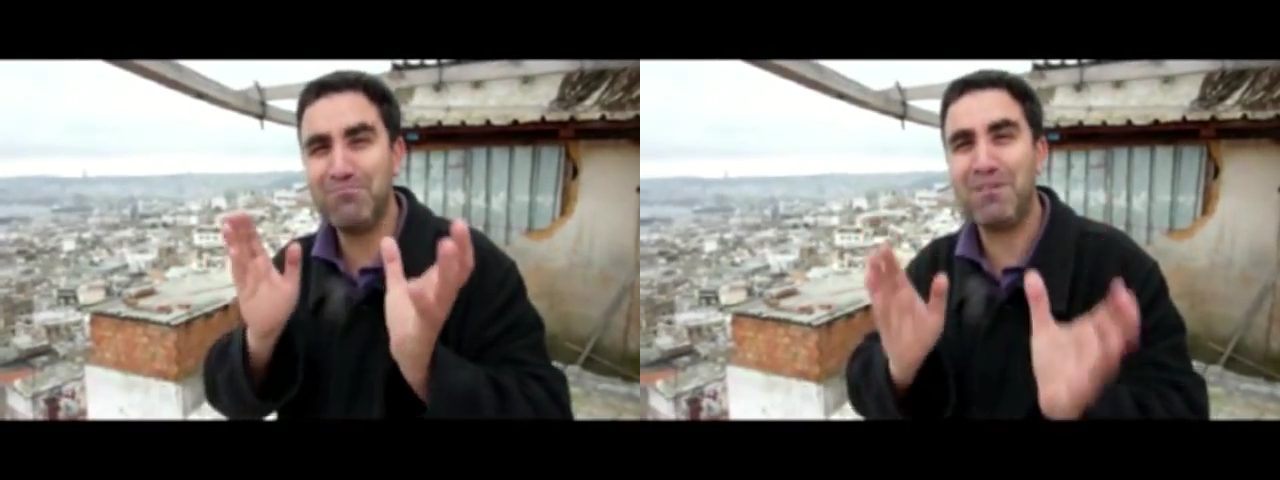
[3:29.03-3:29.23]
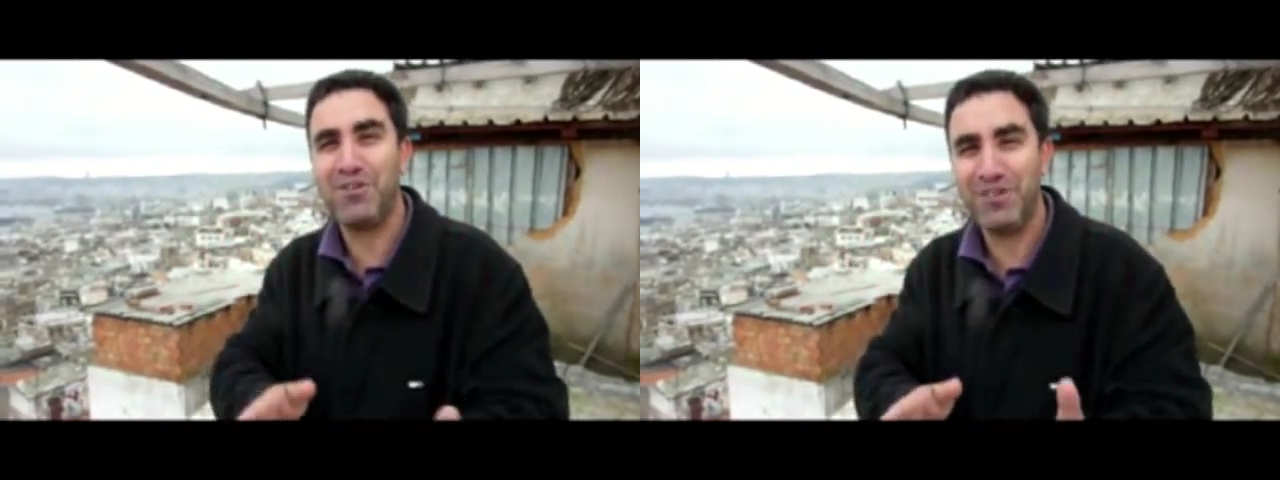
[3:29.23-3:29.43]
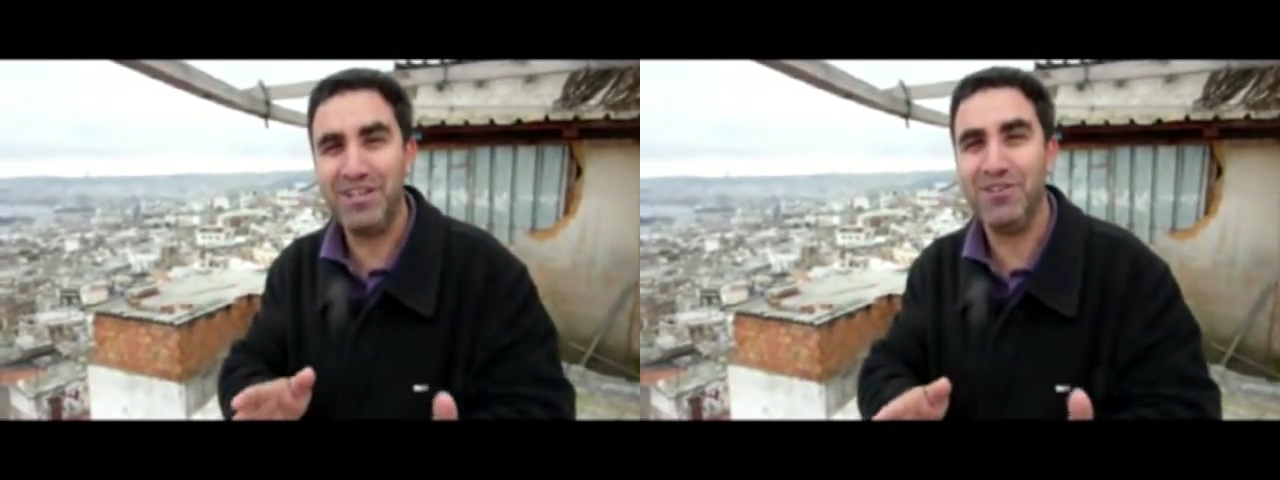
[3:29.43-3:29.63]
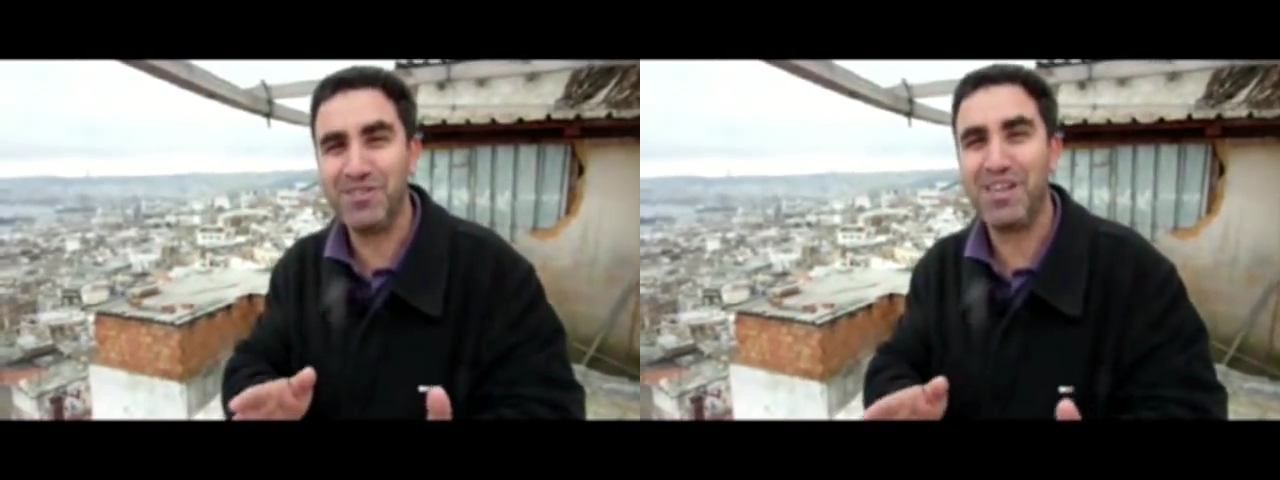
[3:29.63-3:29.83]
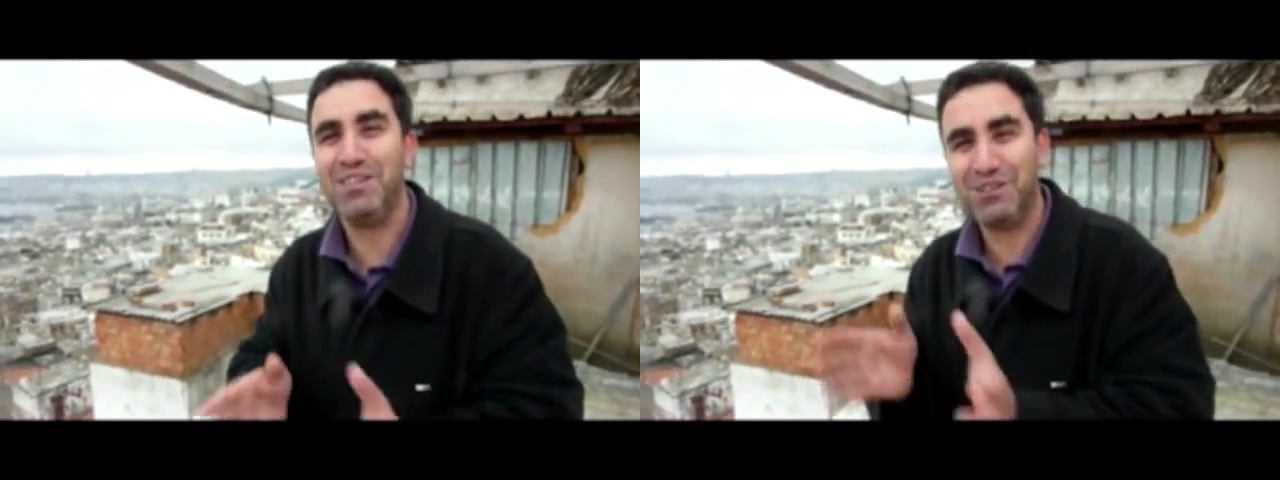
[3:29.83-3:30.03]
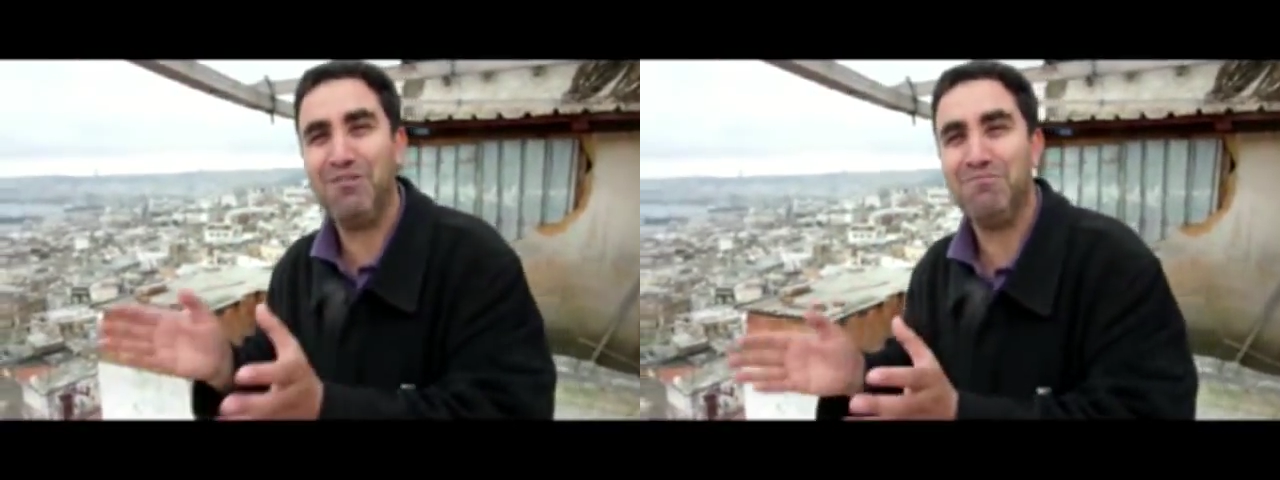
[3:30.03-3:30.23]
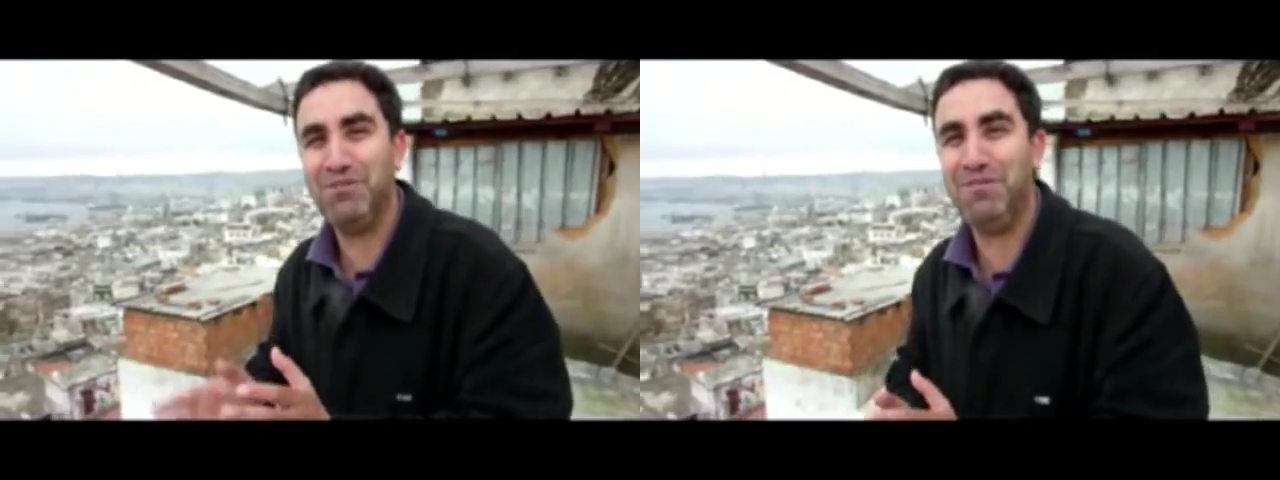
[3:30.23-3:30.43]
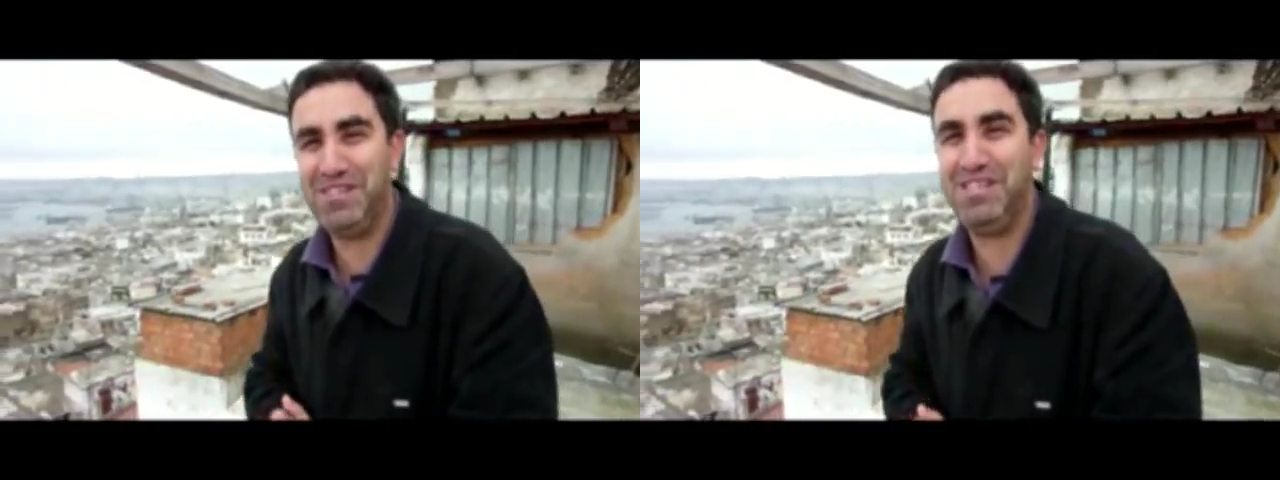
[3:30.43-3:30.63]
pioneers and come to
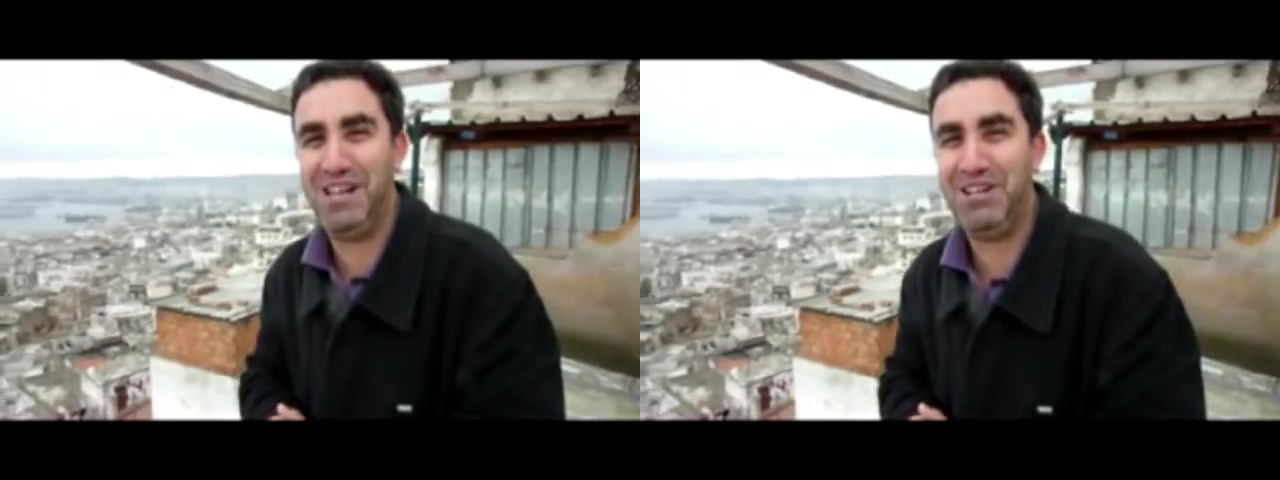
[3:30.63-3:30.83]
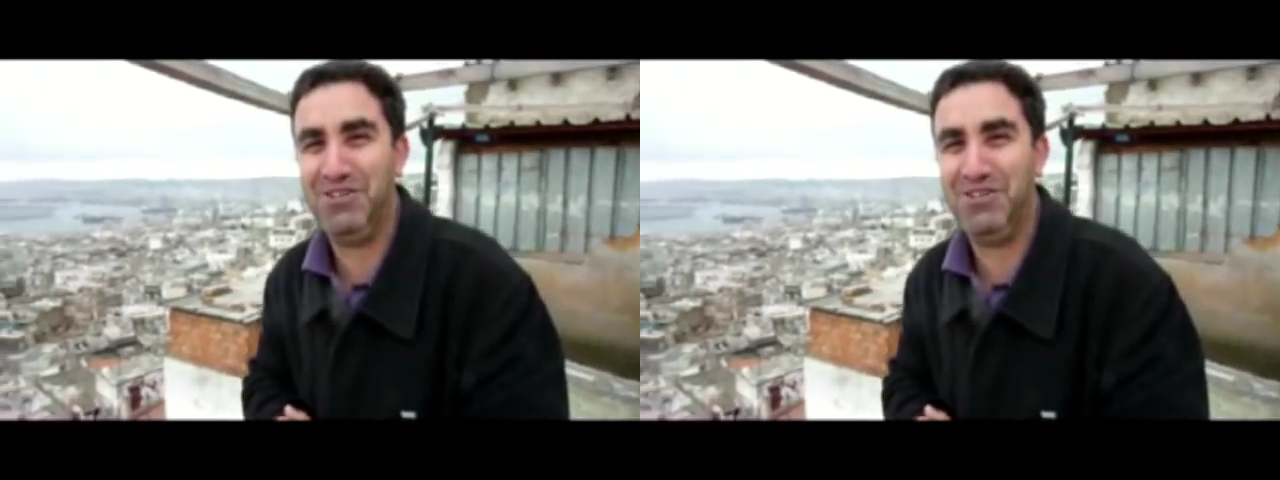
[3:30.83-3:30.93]
visit Algeria.